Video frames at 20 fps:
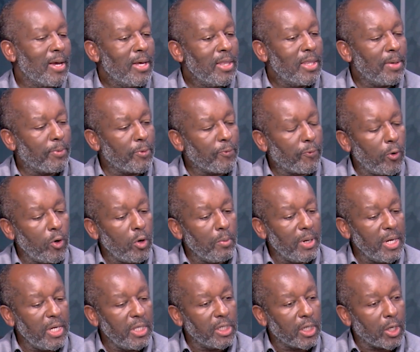The portfolio
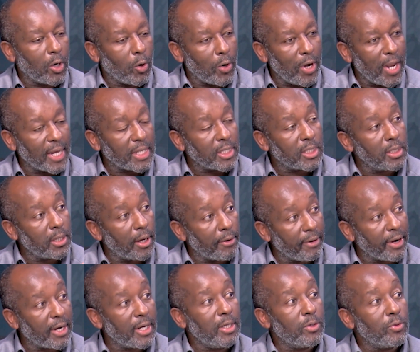manager connects
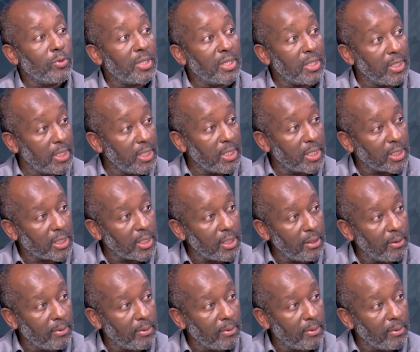directly to the CDSC